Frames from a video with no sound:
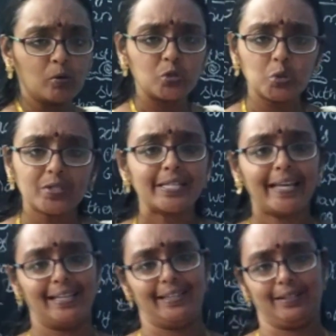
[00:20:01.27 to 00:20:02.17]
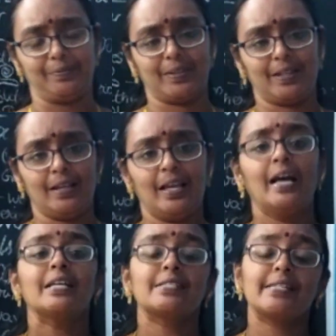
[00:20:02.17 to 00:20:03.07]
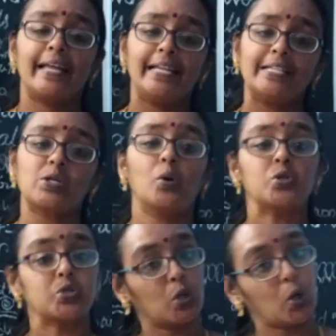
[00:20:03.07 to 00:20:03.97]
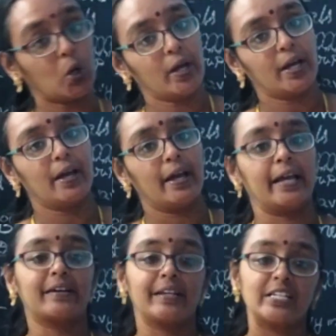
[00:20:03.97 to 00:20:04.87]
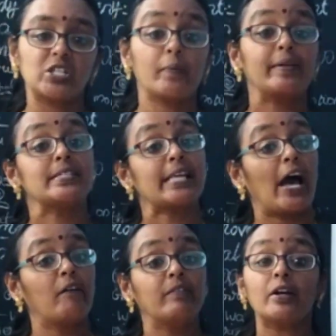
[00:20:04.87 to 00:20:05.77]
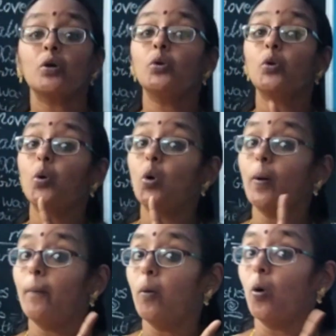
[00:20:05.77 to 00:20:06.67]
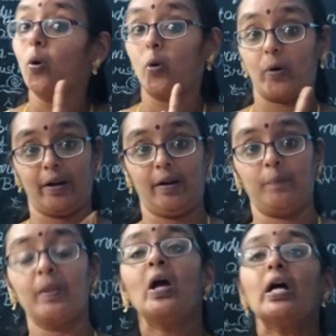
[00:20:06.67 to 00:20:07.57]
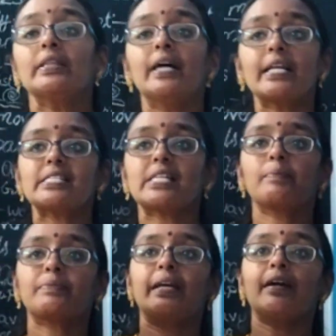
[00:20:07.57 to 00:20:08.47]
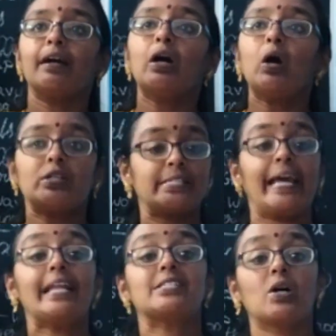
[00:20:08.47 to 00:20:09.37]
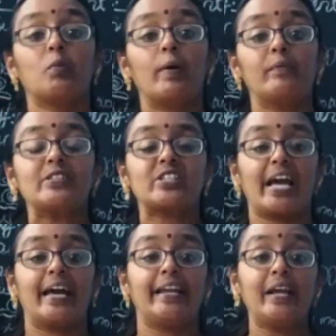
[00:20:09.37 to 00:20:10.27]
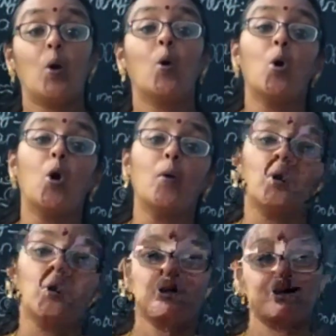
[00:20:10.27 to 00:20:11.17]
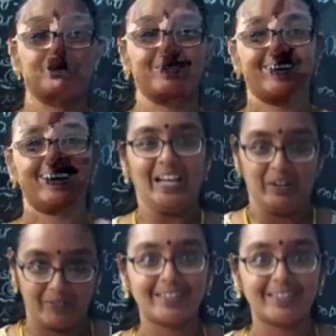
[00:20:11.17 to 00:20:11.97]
move to snail. Snail is also a creature which is having no bone. There is something, snail is the one which carry home with